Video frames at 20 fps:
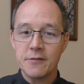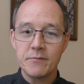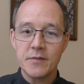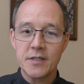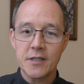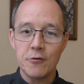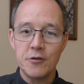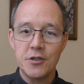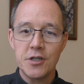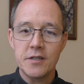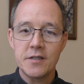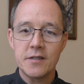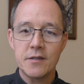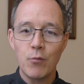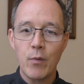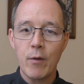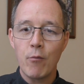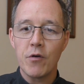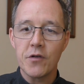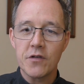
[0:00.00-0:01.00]
So we
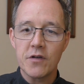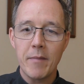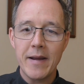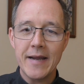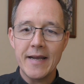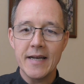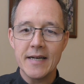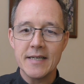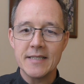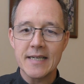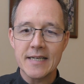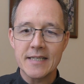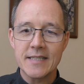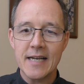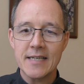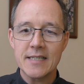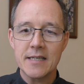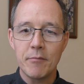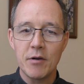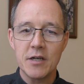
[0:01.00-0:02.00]
want to make it as
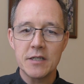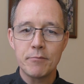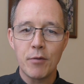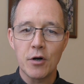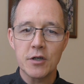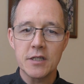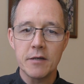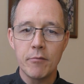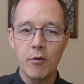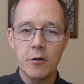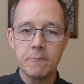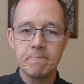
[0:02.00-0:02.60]
accessible as possible.